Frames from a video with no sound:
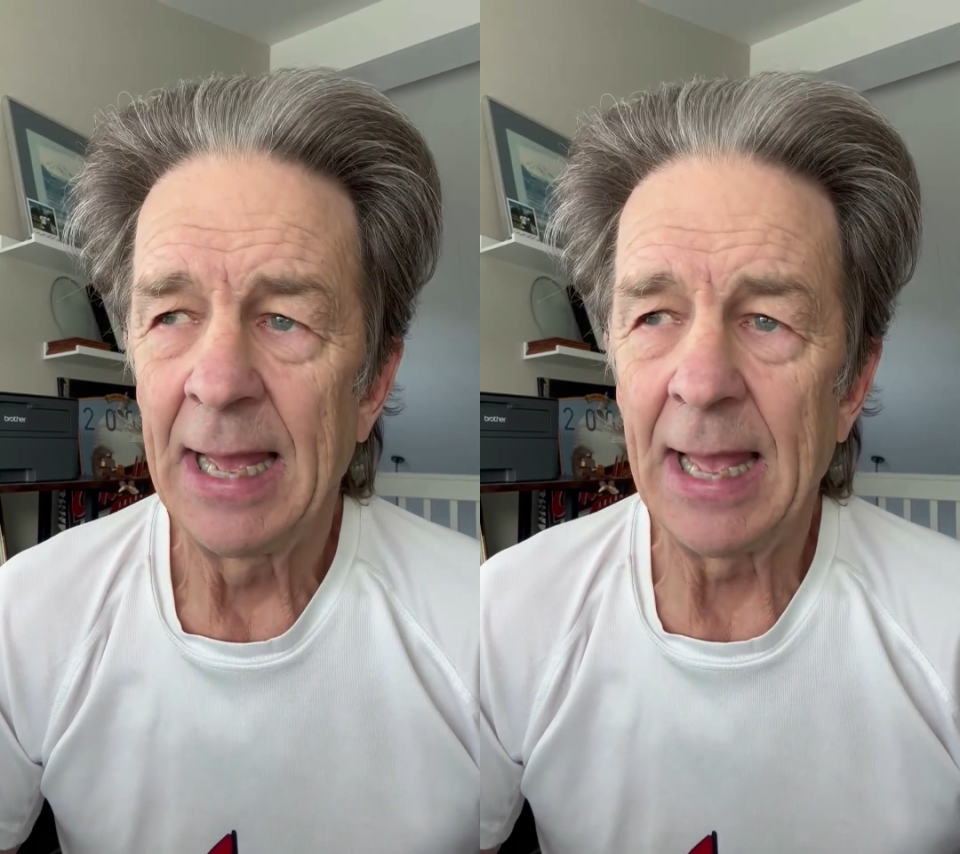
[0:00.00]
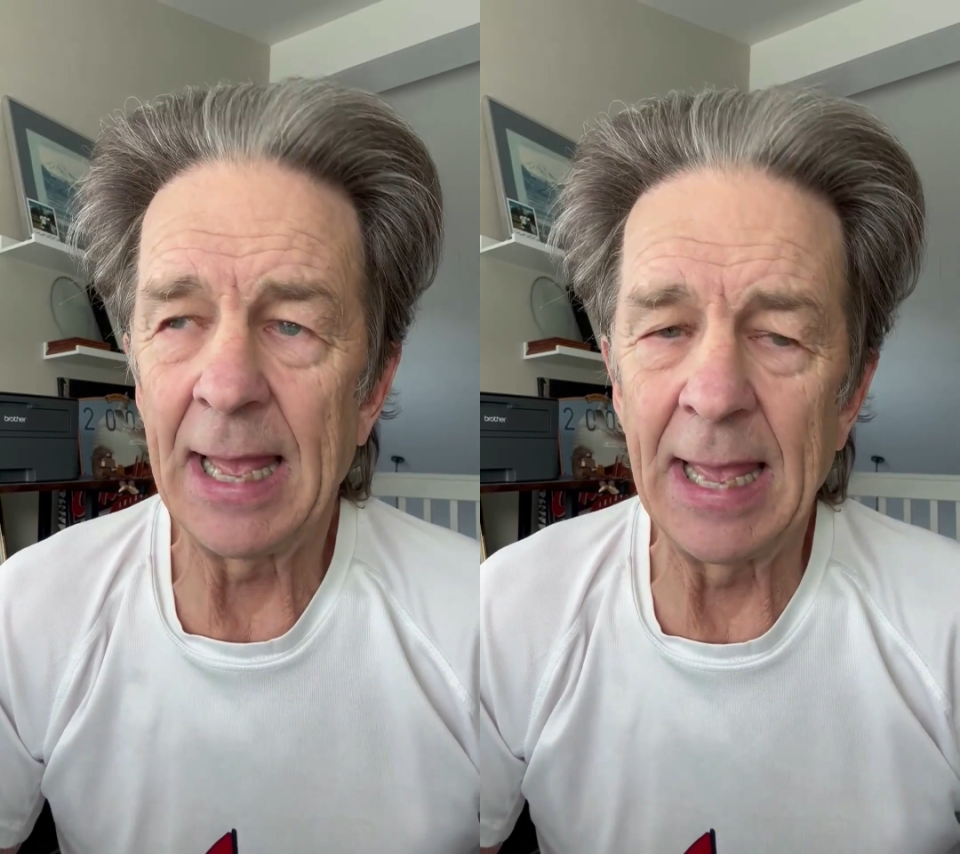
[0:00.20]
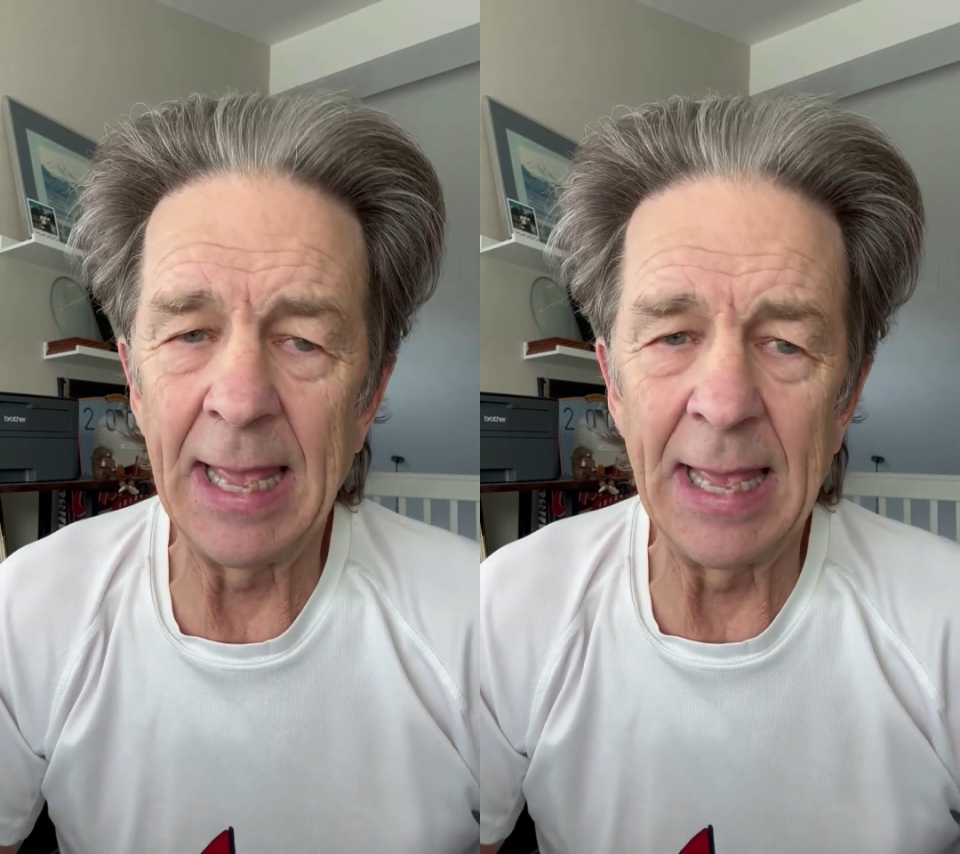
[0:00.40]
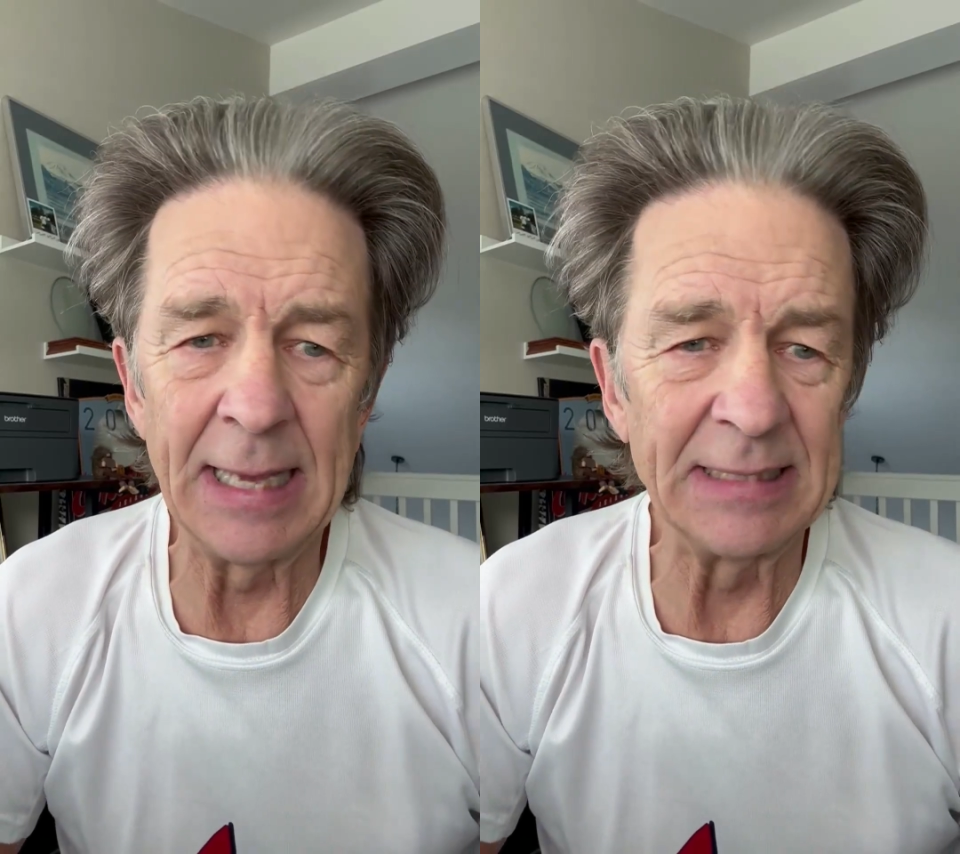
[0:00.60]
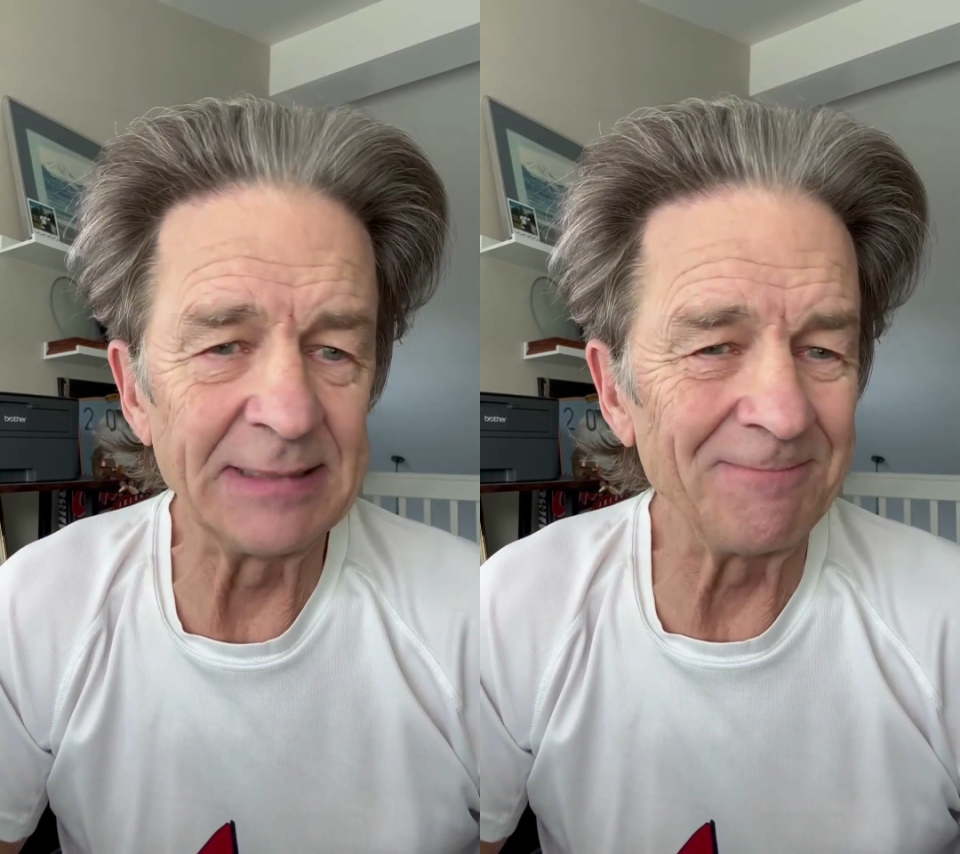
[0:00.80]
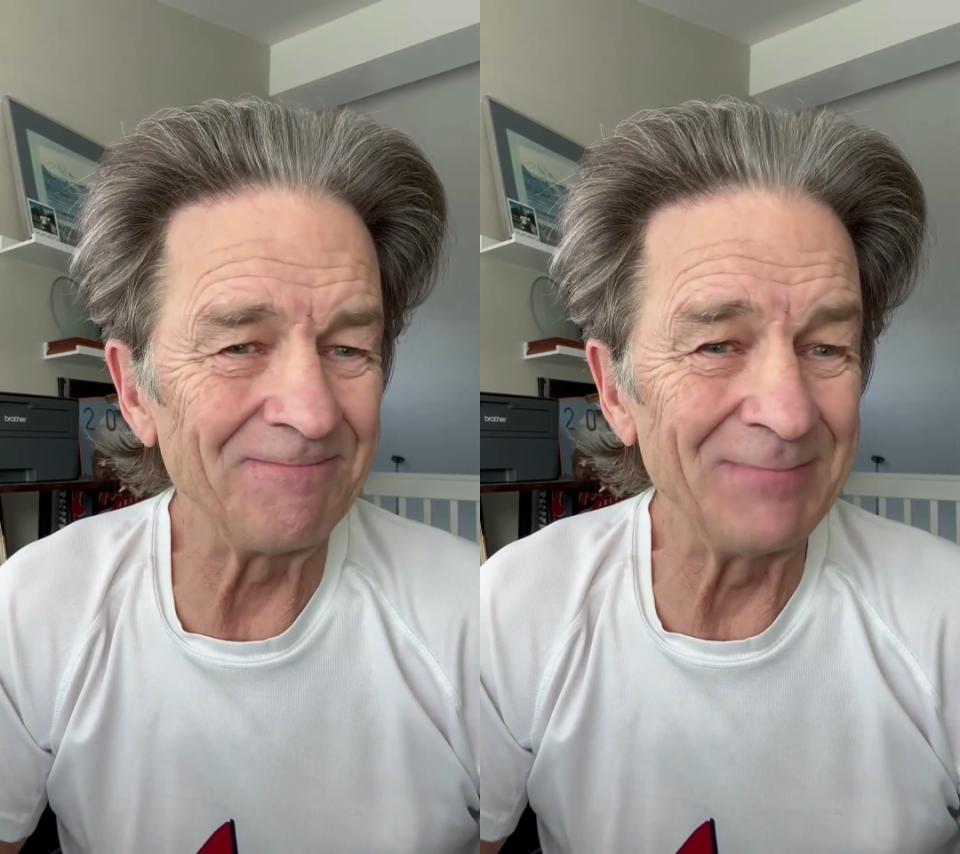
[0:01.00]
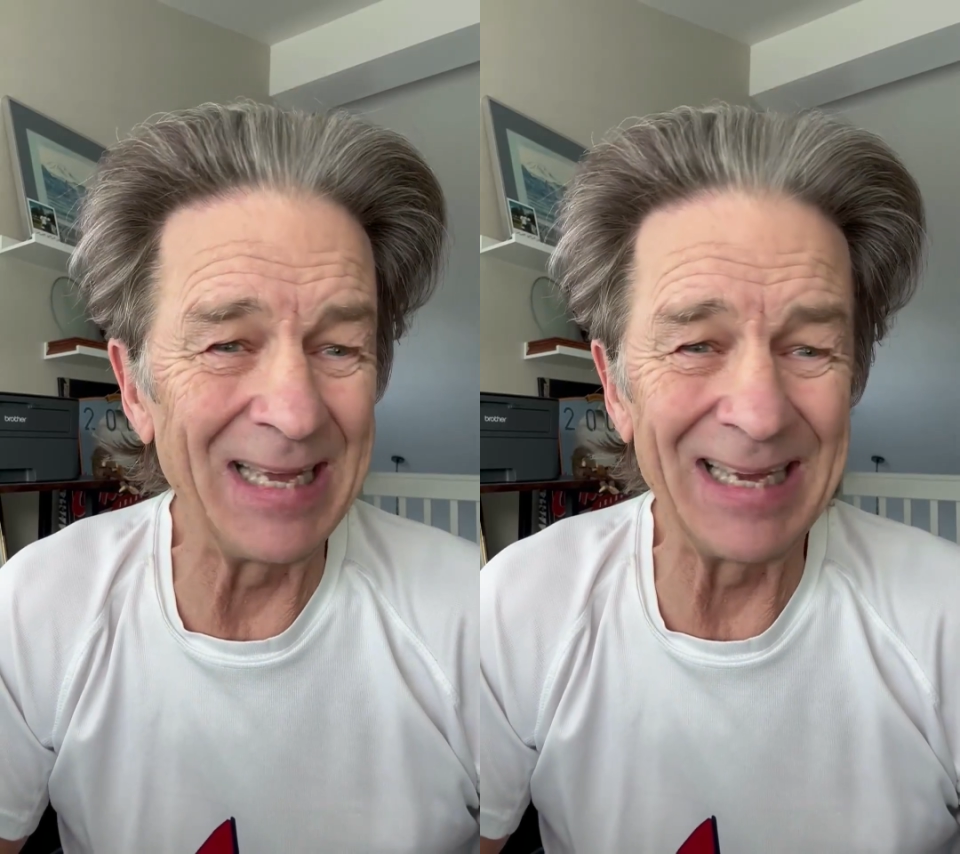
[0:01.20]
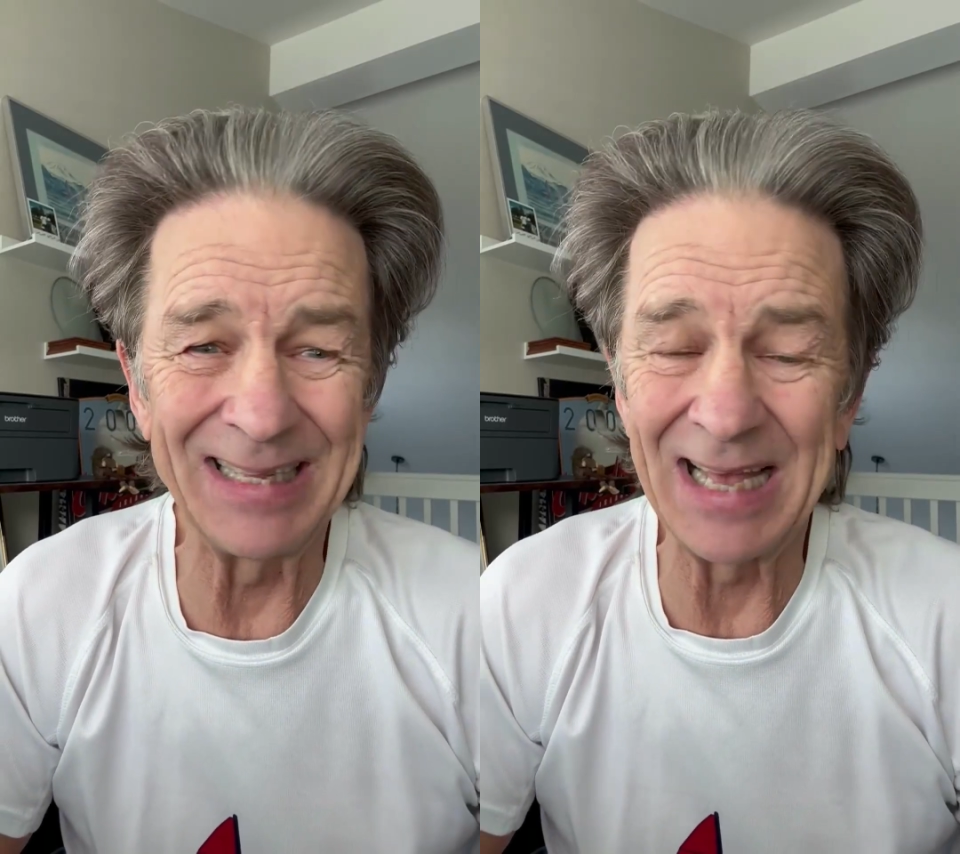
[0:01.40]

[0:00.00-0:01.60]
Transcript: And, man,